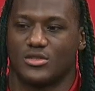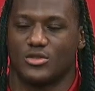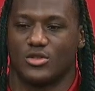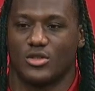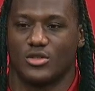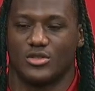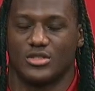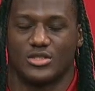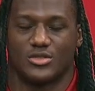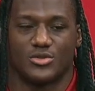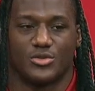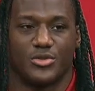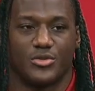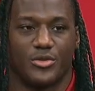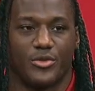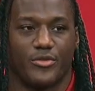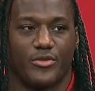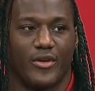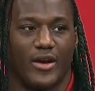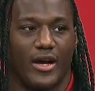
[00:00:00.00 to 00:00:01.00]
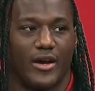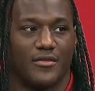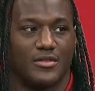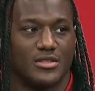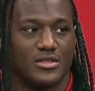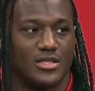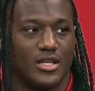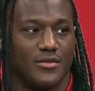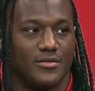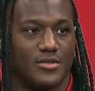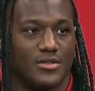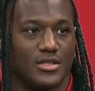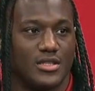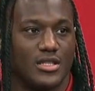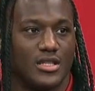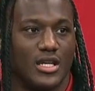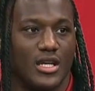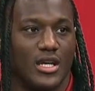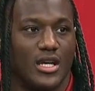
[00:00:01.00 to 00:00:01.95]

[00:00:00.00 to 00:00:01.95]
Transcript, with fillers: You know, this three through five is definitely